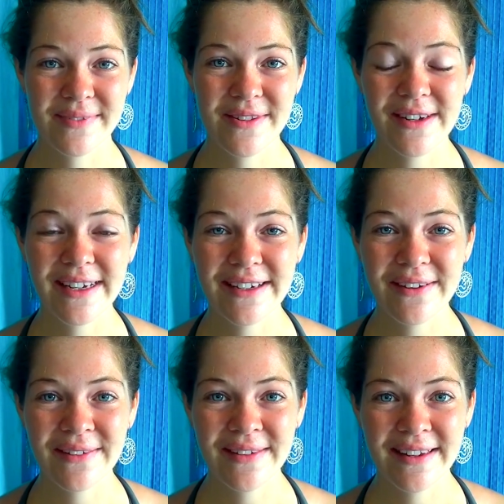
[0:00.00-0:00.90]
to lean
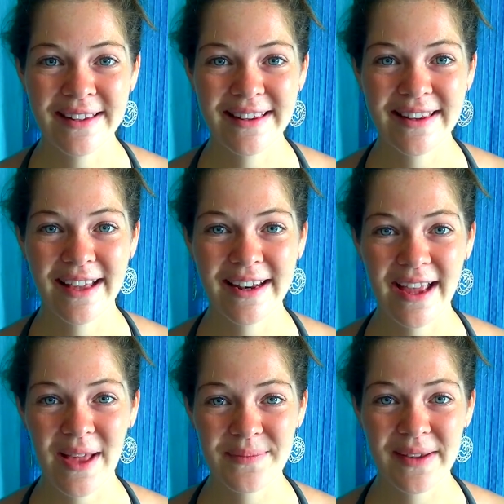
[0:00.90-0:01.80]
on. Then I
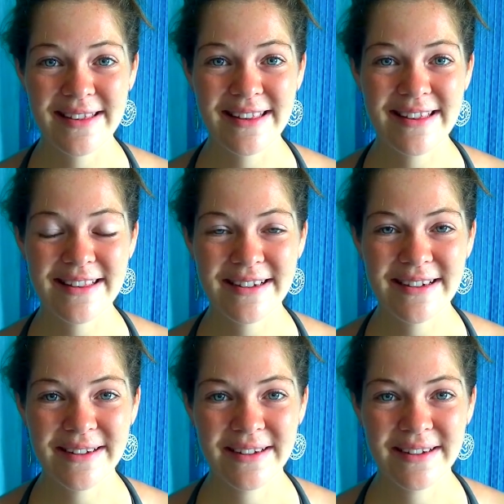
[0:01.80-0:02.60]
had my sister.